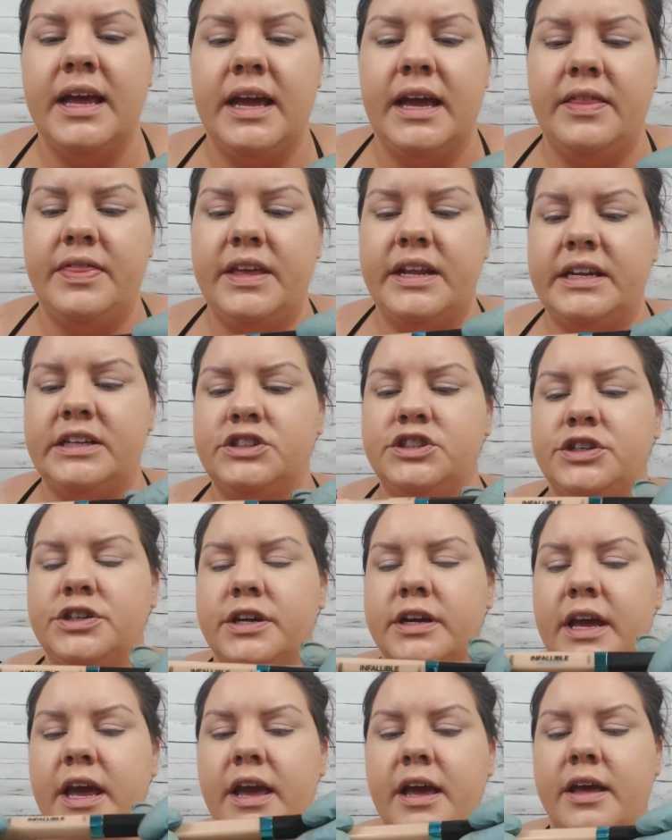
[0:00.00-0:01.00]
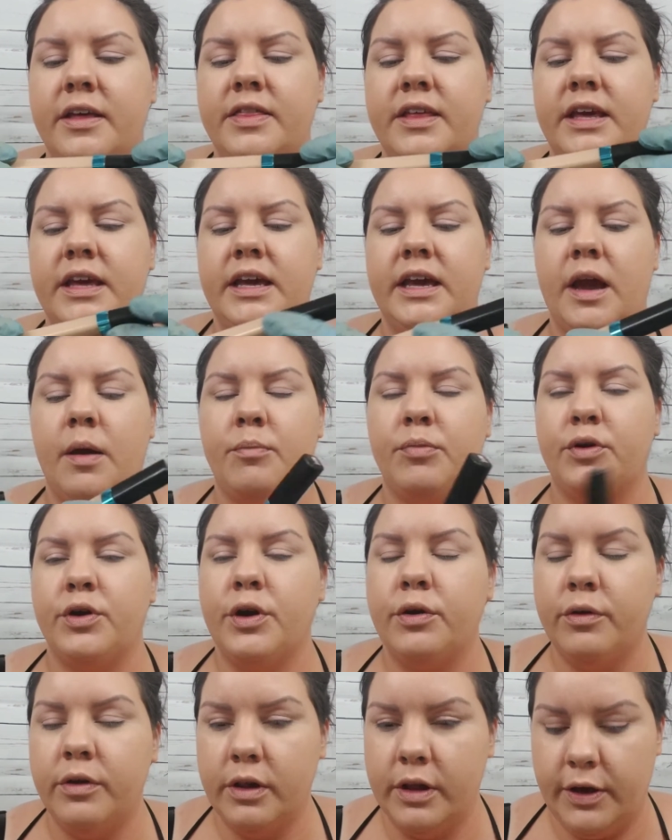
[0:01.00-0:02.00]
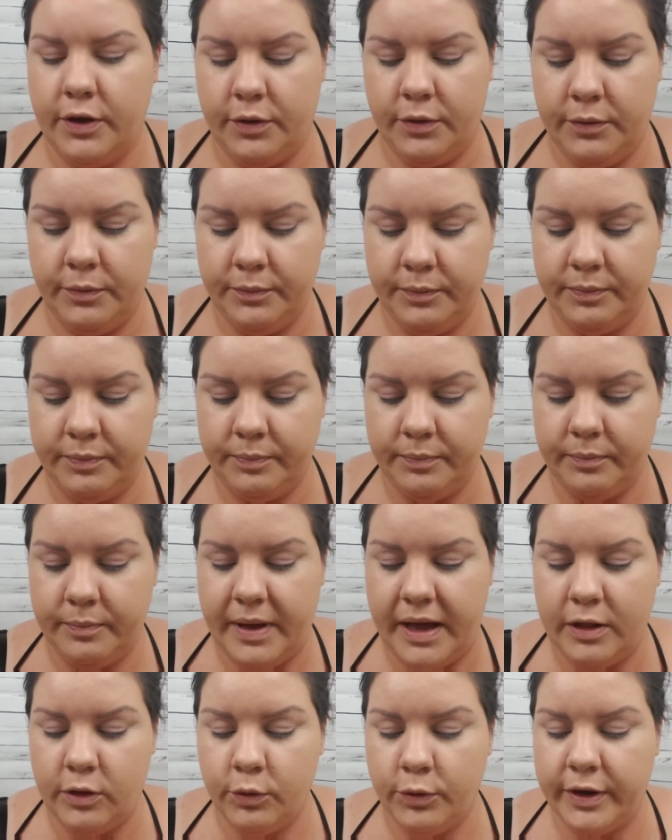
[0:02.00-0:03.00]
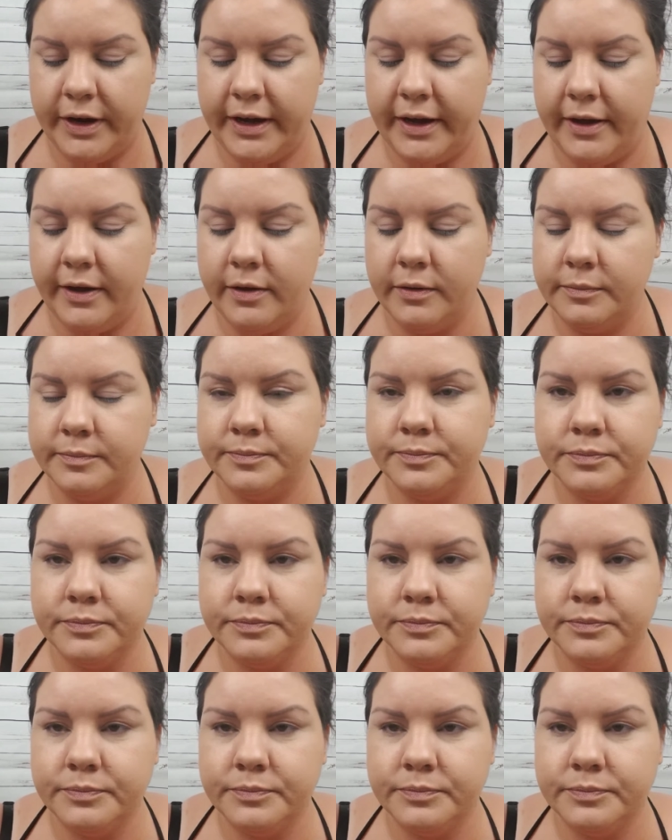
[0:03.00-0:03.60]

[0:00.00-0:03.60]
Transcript: Then I took the Pro Glow by L'Oreal,